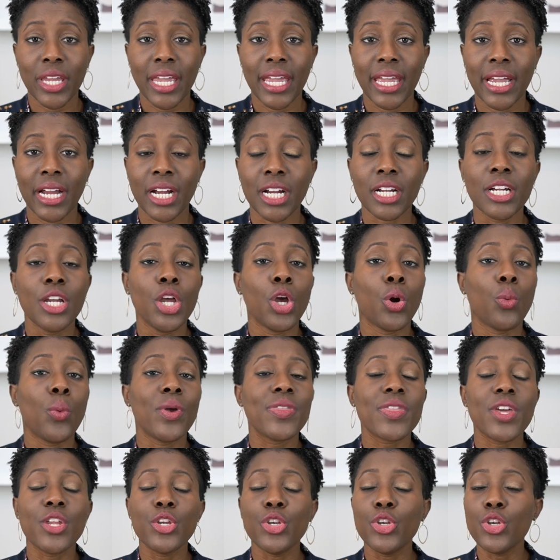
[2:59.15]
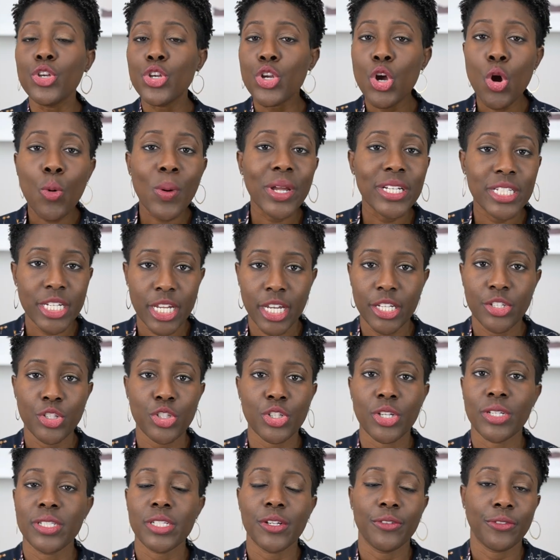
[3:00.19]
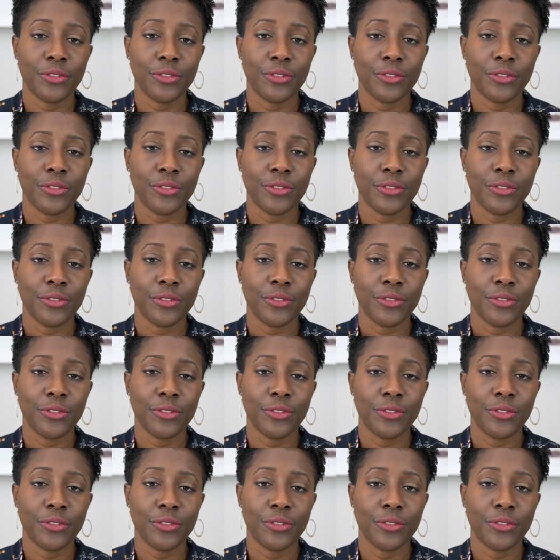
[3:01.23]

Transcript: care with no intention to